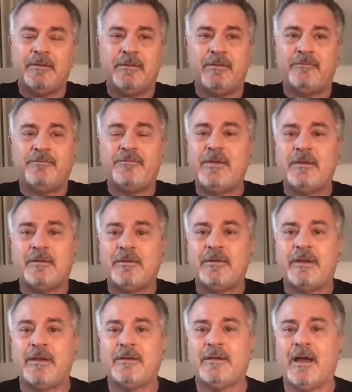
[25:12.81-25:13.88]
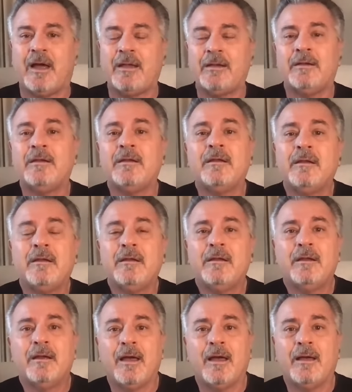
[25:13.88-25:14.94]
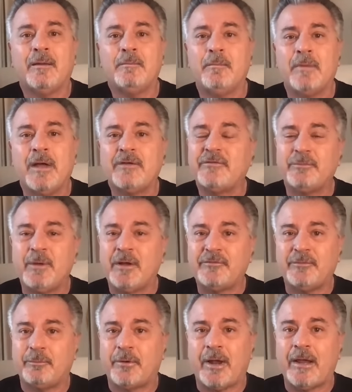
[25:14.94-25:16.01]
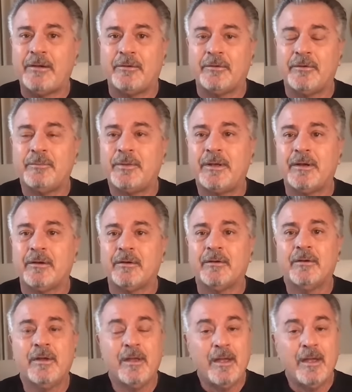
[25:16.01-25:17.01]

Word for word: the field had gotten uh, much, much brighter and bigger.